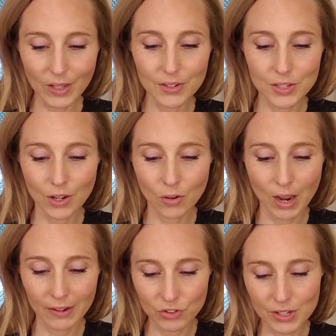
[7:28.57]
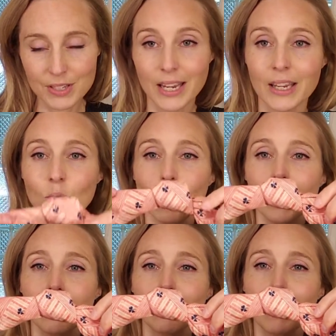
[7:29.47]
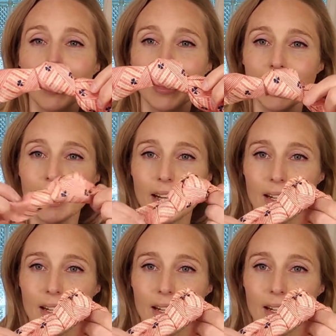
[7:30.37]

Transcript: So I've just taken one of my